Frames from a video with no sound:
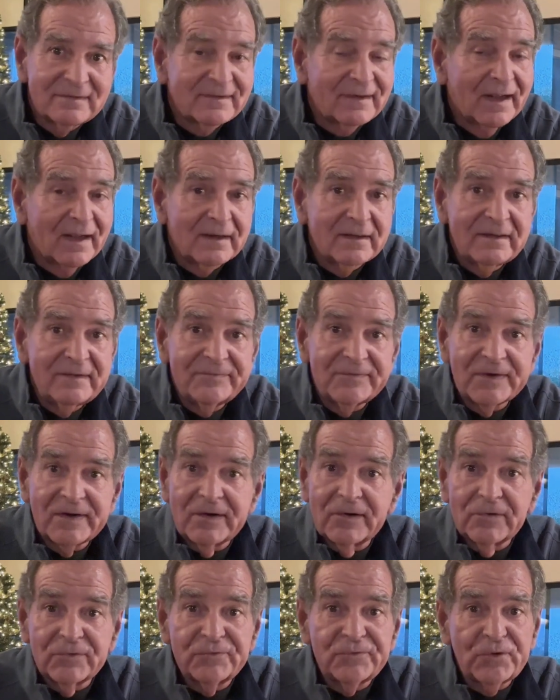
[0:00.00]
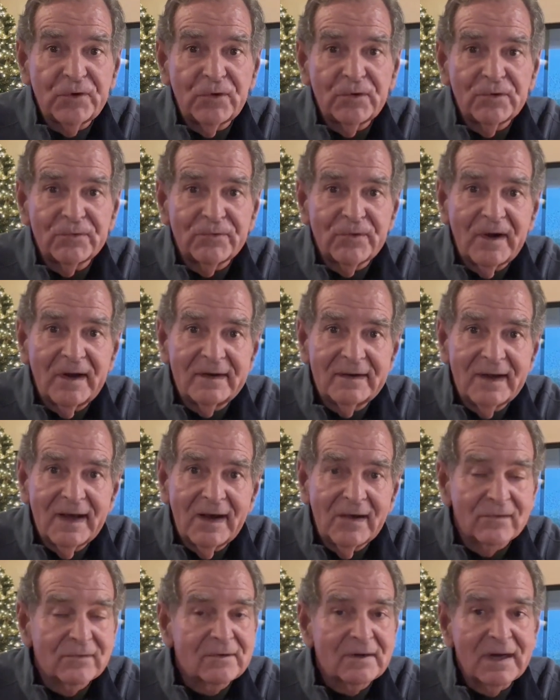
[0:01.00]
not even Arizona right now,